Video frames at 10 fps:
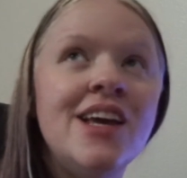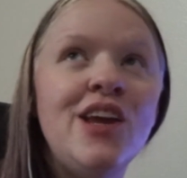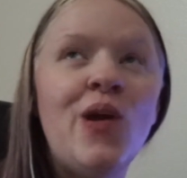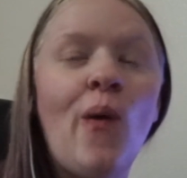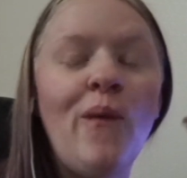
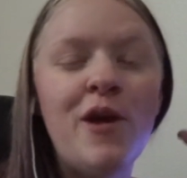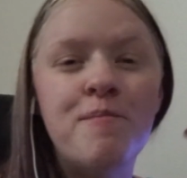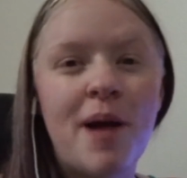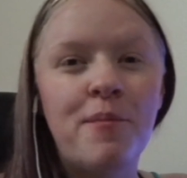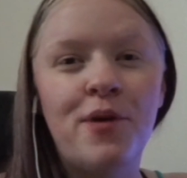you only
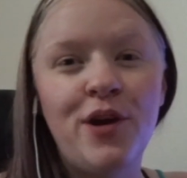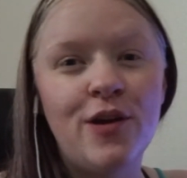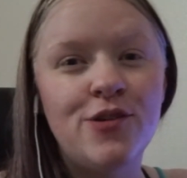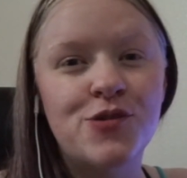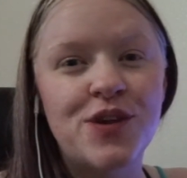remember
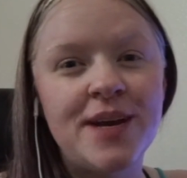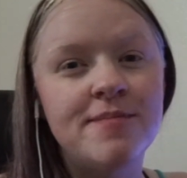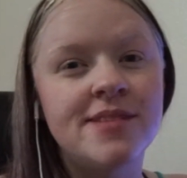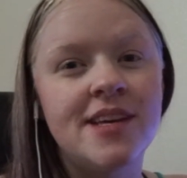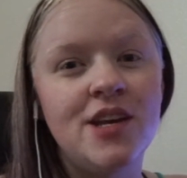your
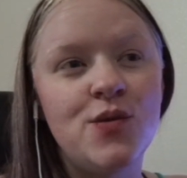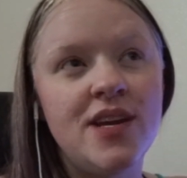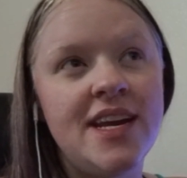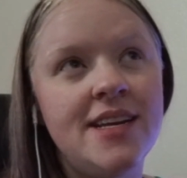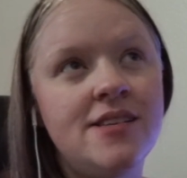dreams that you
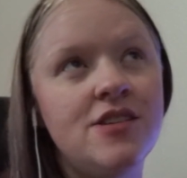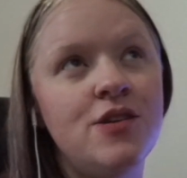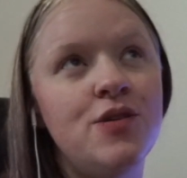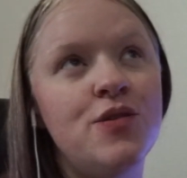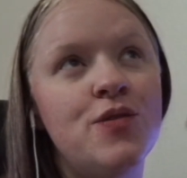need
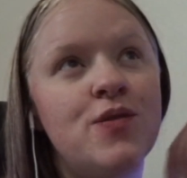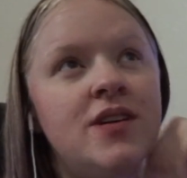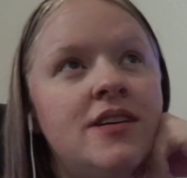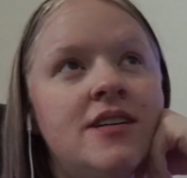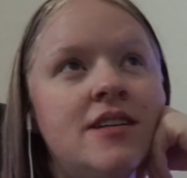to
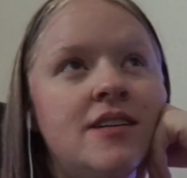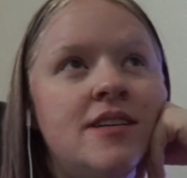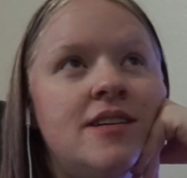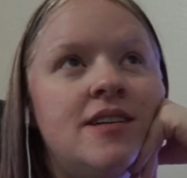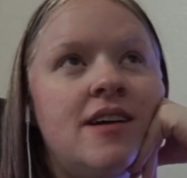
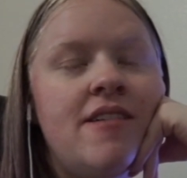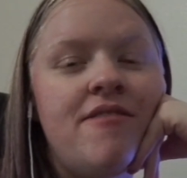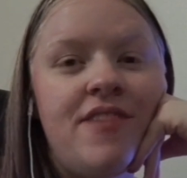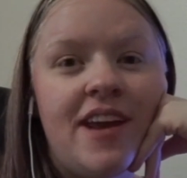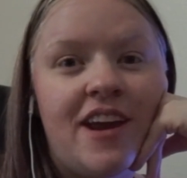
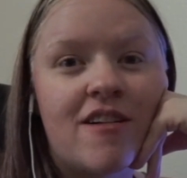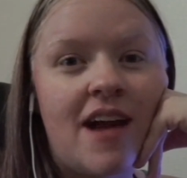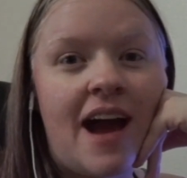figure